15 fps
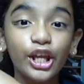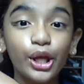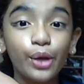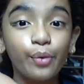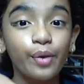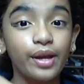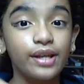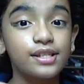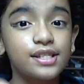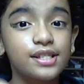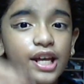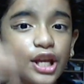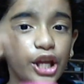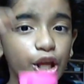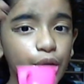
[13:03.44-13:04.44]
the
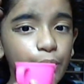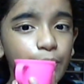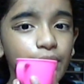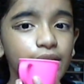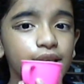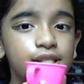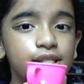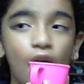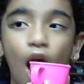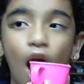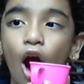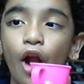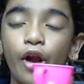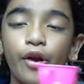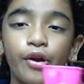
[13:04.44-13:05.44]
earrings.
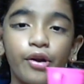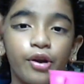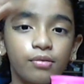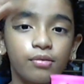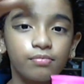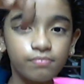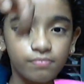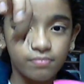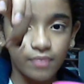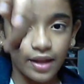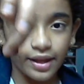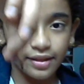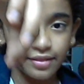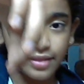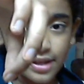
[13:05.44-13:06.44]
Earrings are
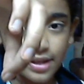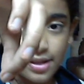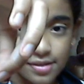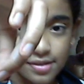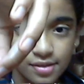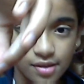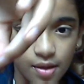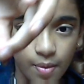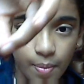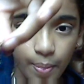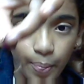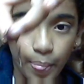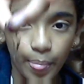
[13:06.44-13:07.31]
like these,